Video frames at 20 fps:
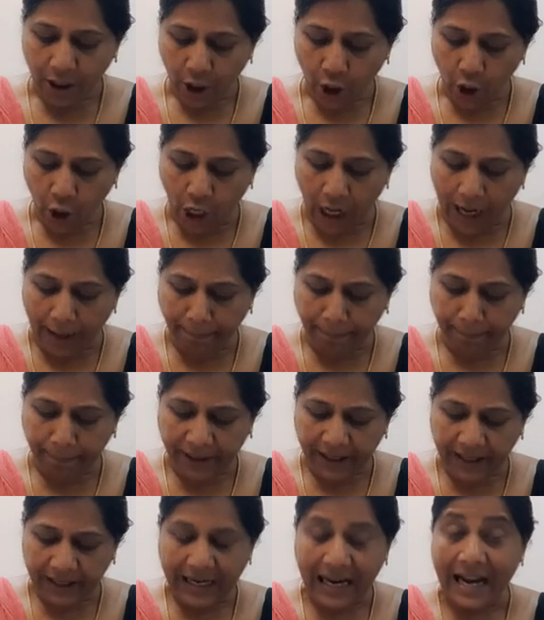
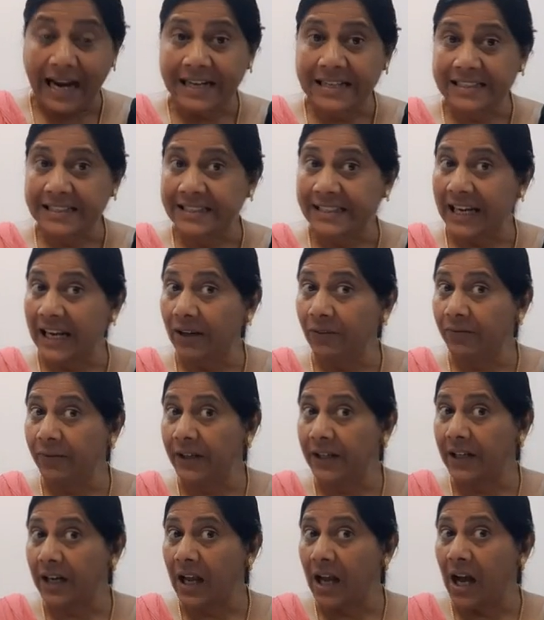copper and
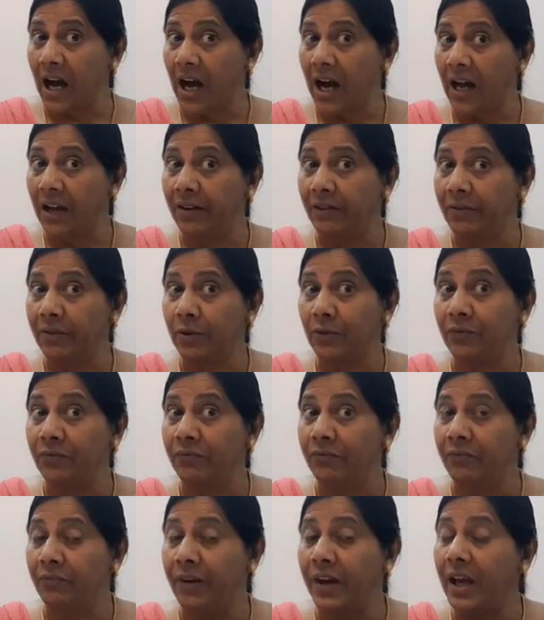silver are
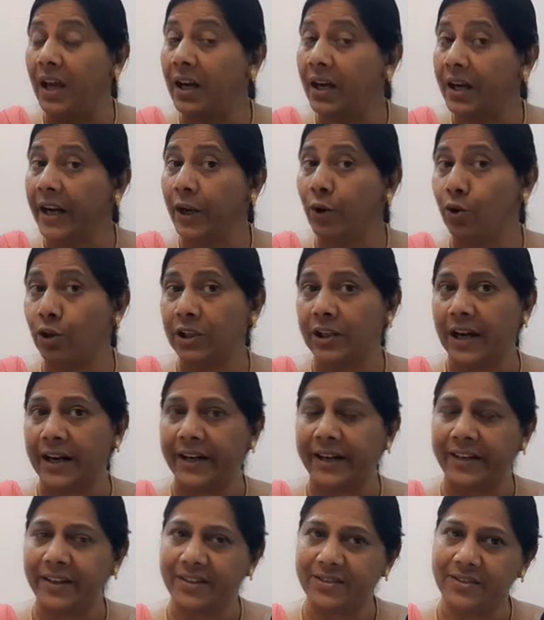very good
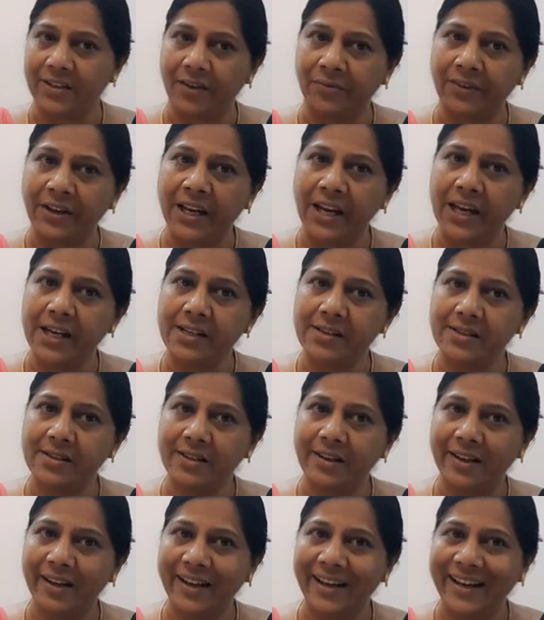conductors of heat.
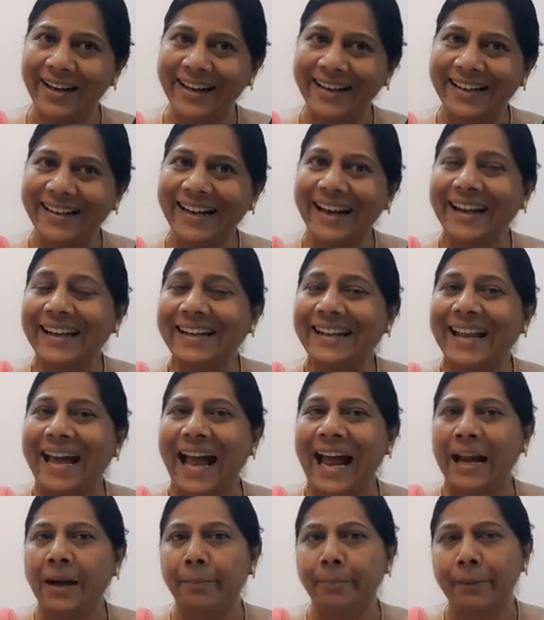Lead
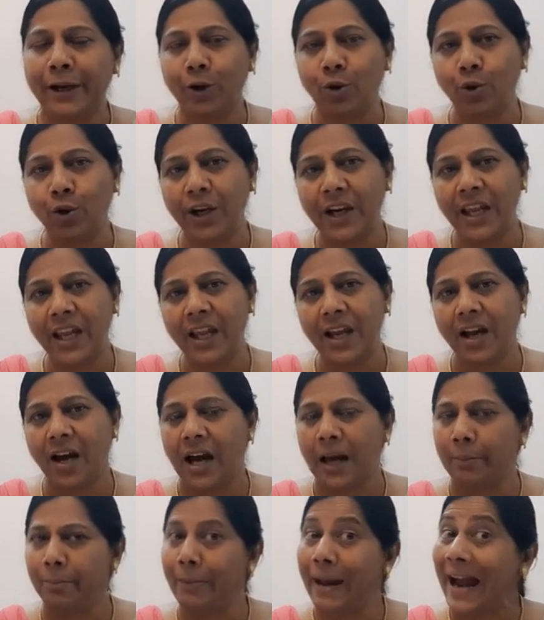and mercury
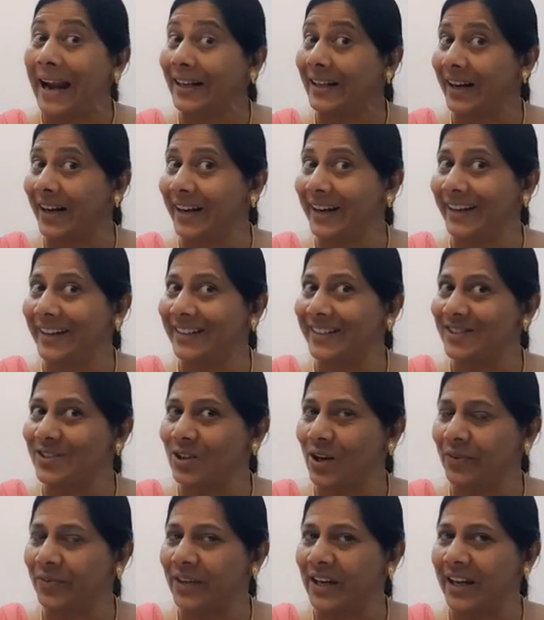are bad conductors
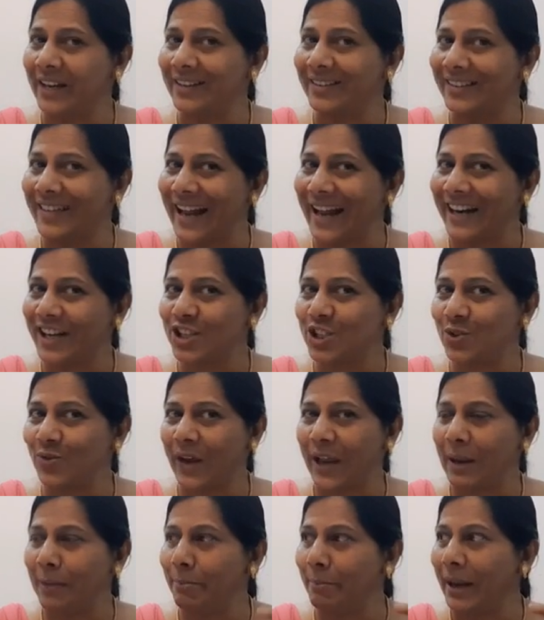of heat. That's
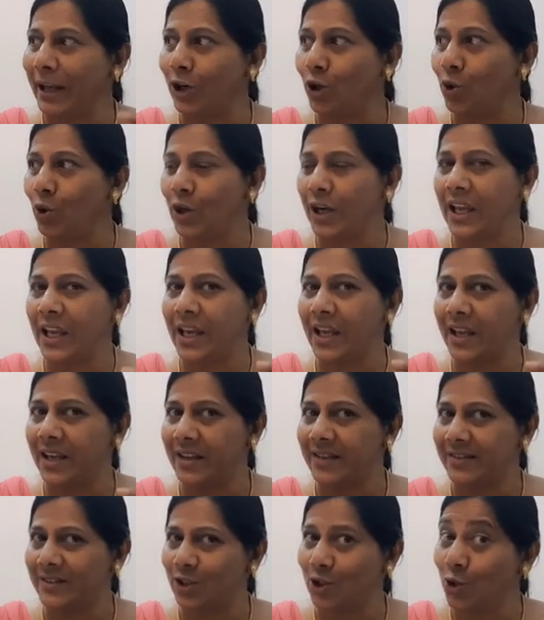why mercury
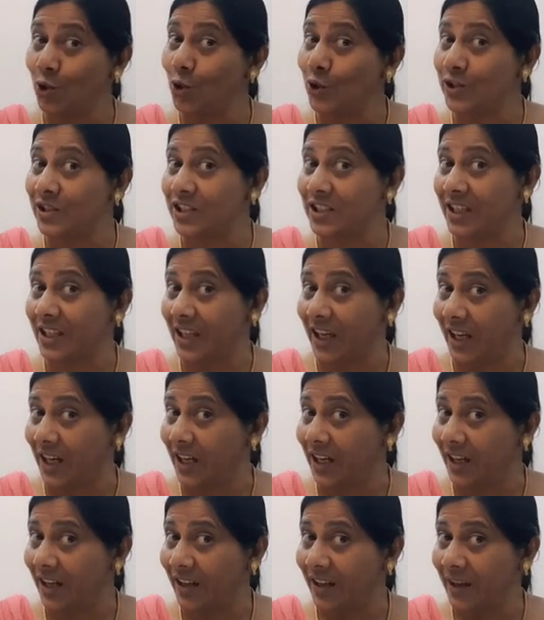is used in
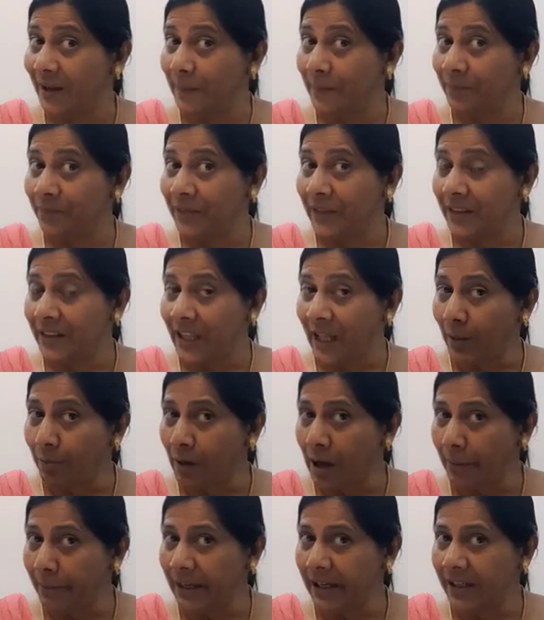
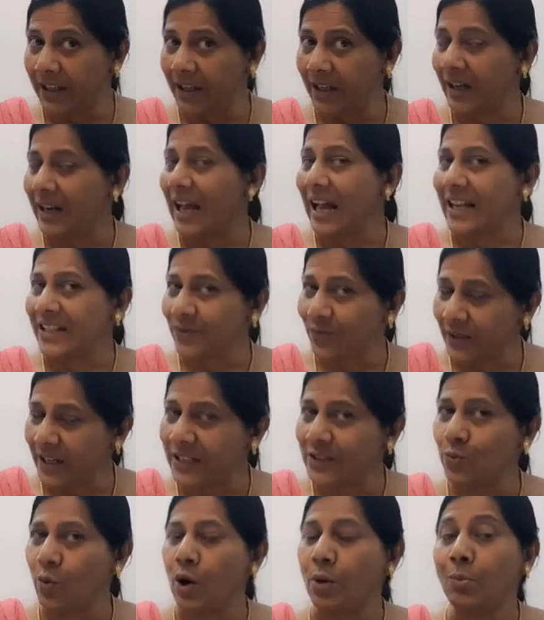thermometer, as well
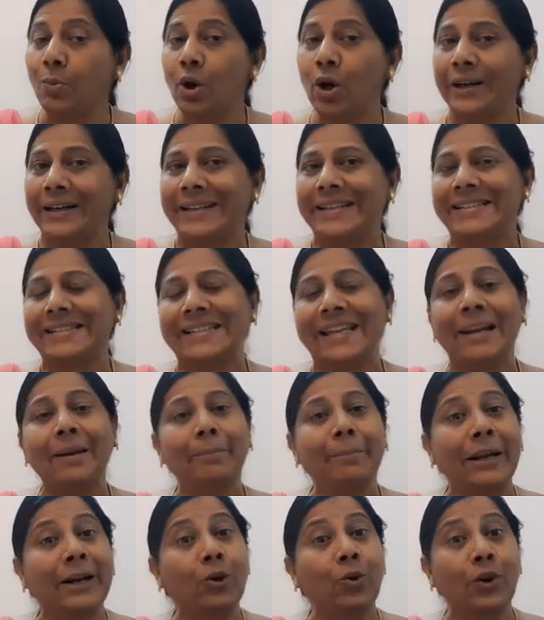as one more reason,
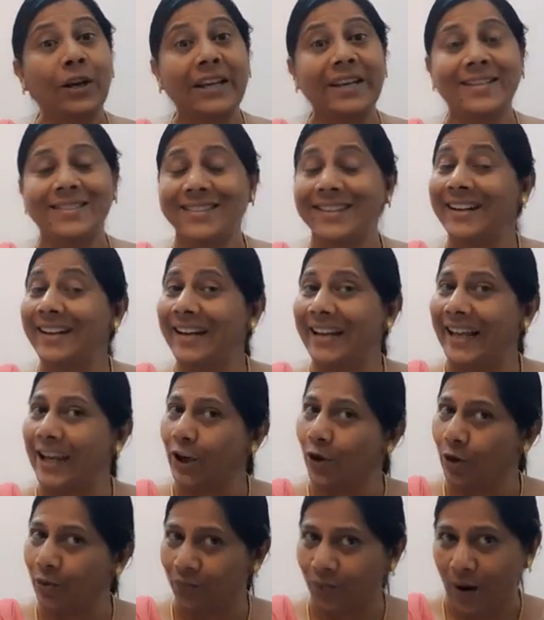mercury is in
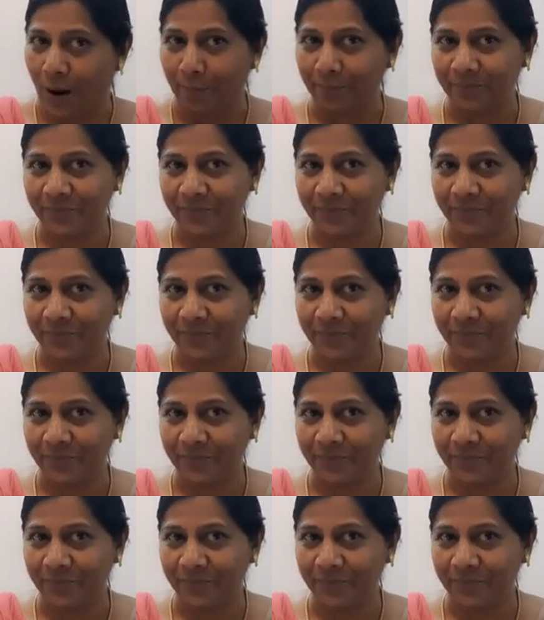liquid form.